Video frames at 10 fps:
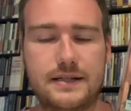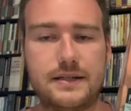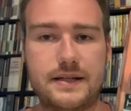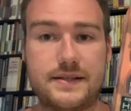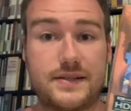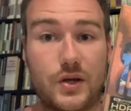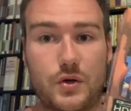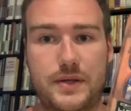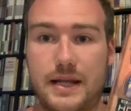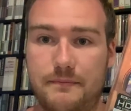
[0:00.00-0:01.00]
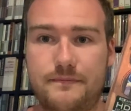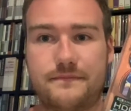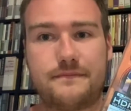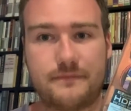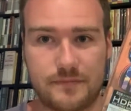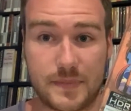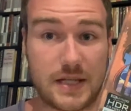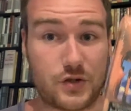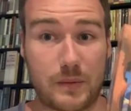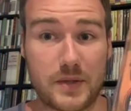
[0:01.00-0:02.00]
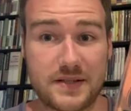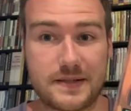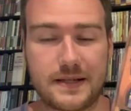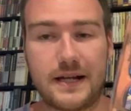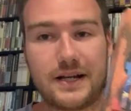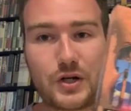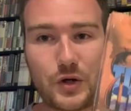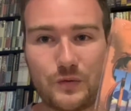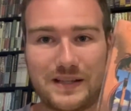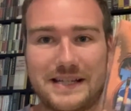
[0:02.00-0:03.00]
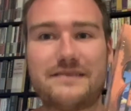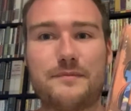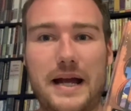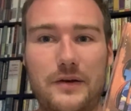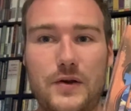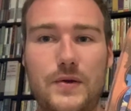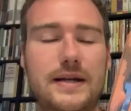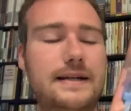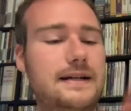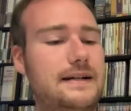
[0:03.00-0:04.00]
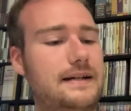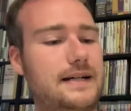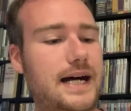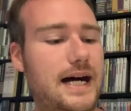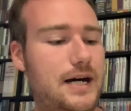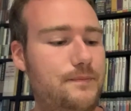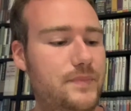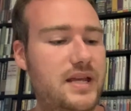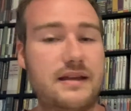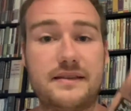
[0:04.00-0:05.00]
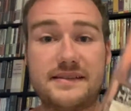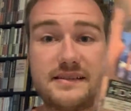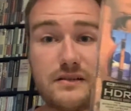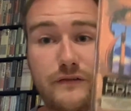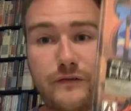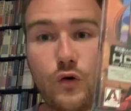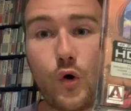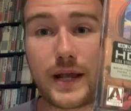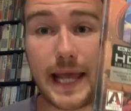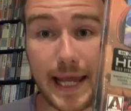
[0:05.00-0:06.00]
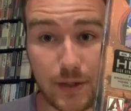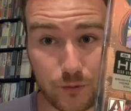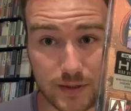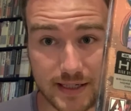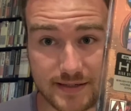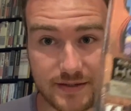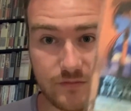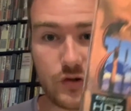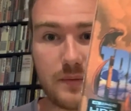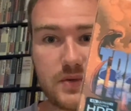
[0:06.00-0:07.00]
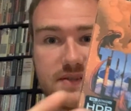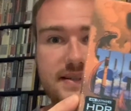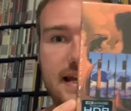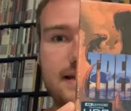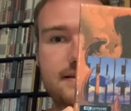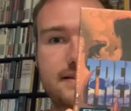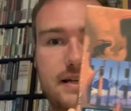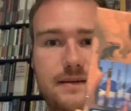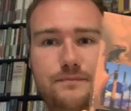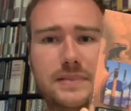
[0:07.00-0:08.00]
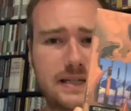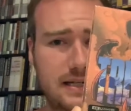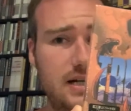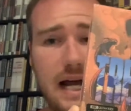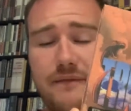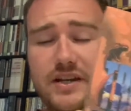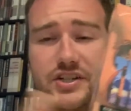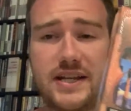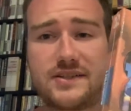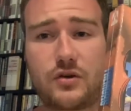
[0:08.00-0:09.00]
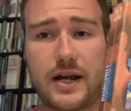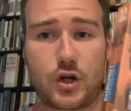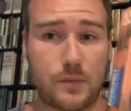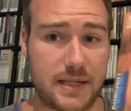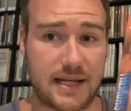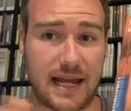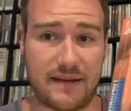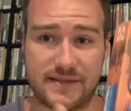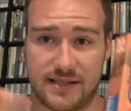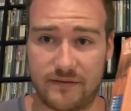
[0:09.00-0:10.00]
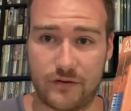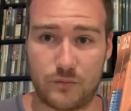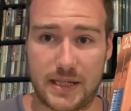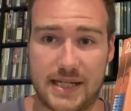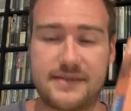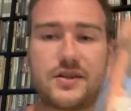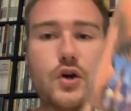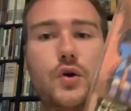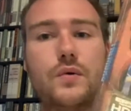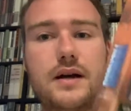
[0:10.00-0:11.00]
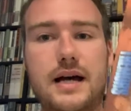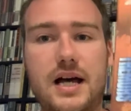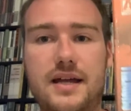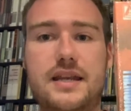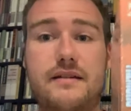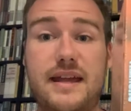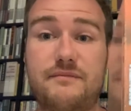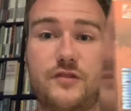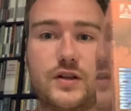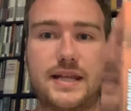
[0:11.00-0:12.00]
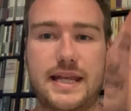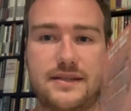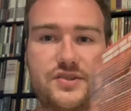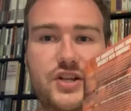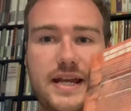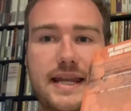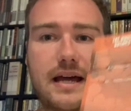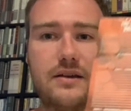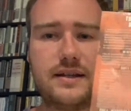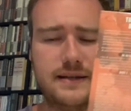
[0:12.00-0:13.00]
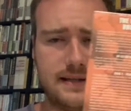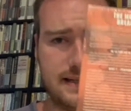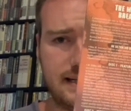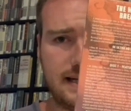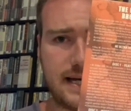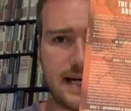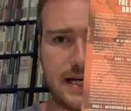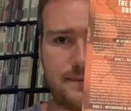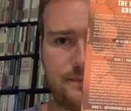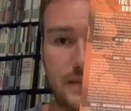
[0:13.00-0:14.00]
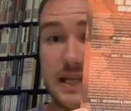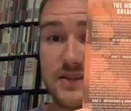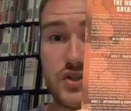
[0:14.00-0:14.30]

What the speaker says: So, yep, the Tremors got a release from Arrow. This is a 4K release of Tremors, and haven't had a chance to crack it open yet. I have seen the film many years ago, and I am very keen to check it out in this new